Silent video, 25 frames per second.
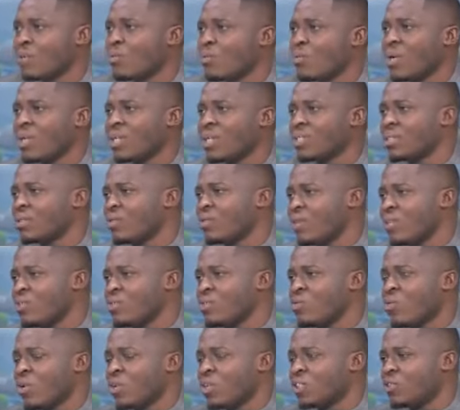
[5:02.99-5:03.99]
Well, when
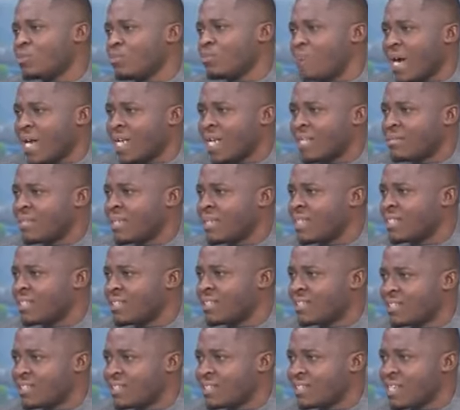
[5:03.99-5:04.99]
you watch
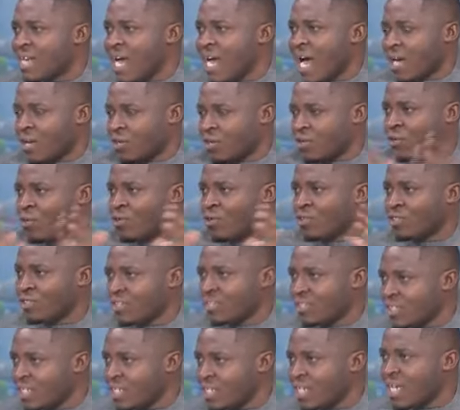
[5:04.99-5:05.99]
parliaments
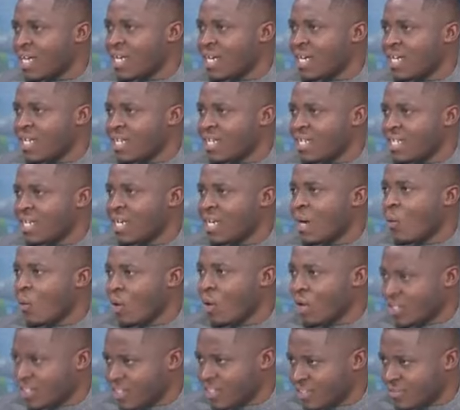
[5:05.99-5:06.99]
across the
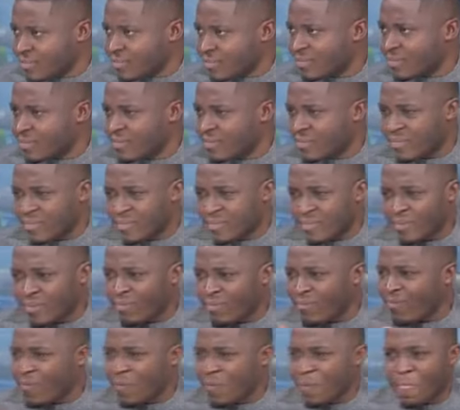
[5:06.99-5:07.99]
world,
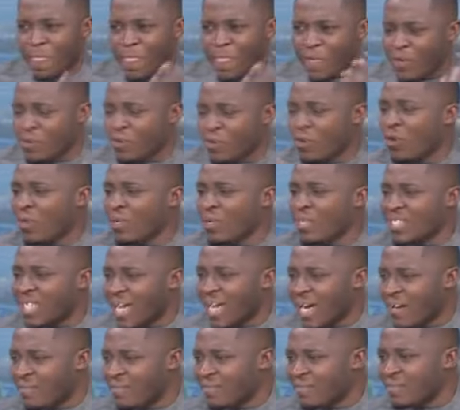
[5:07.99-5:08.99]
you always
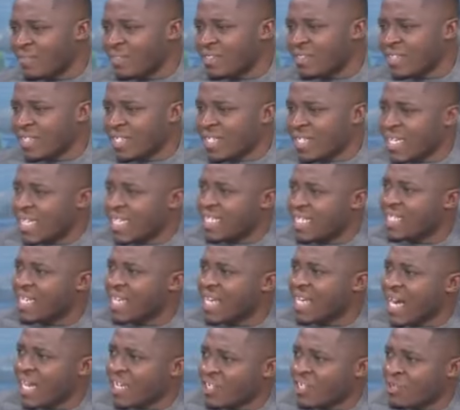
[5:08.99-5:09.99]
have
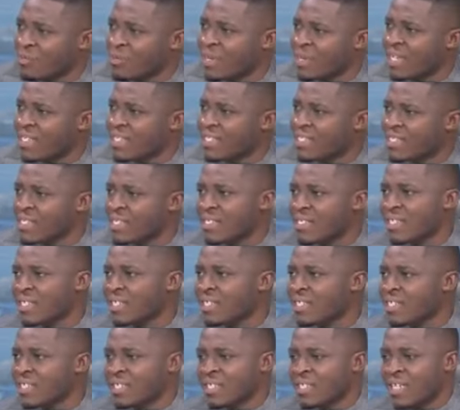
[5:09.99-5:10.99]
heated arguments,
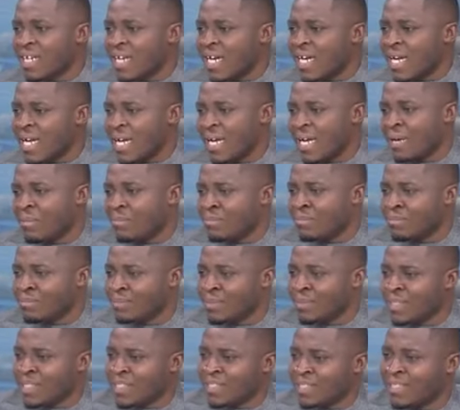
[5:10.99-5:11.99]
and
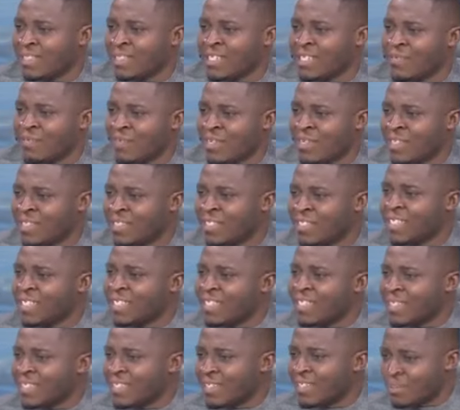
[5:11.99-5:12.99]
even
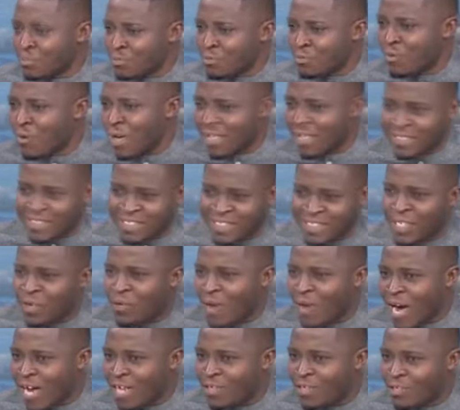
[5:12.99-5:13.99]
once in a
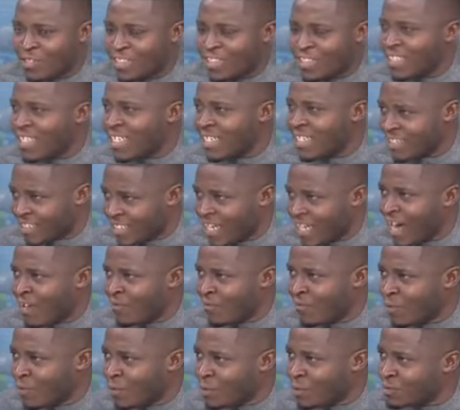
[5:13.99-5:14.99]
while you see the
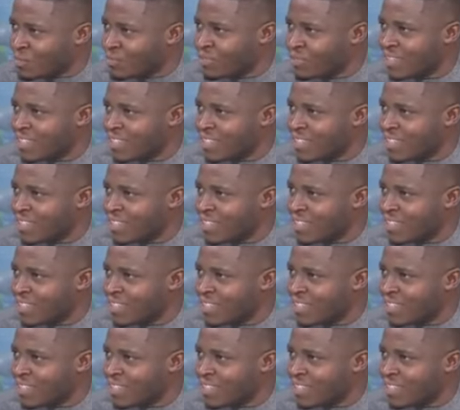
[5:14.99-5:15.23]
scaffolds.